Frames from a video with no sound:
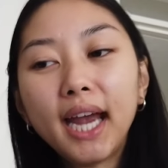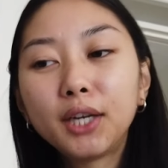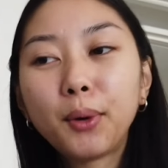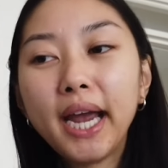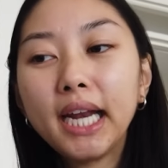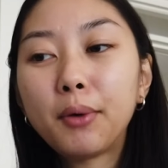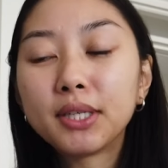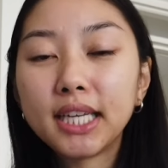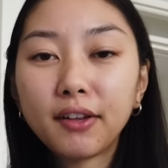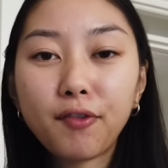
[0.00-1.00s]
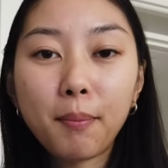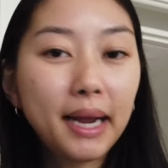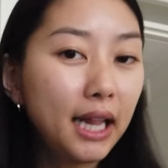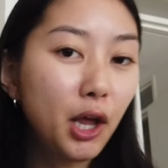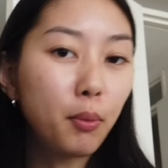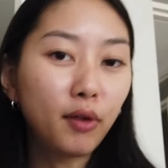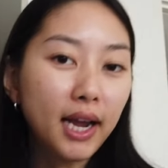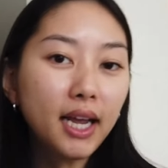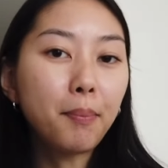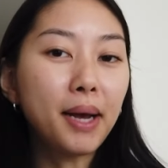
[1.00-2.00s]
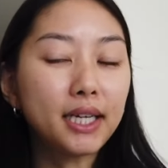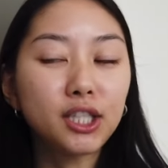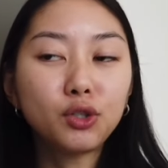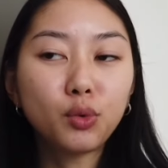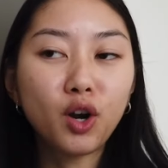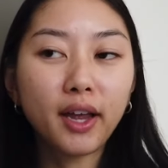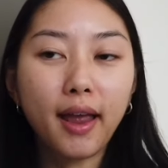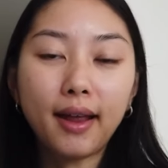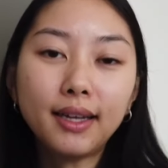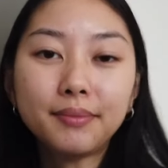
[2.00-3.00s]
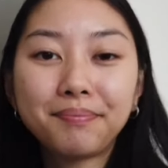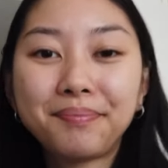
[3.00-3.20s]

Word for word: Anyway, that was it for my little break. Back to working.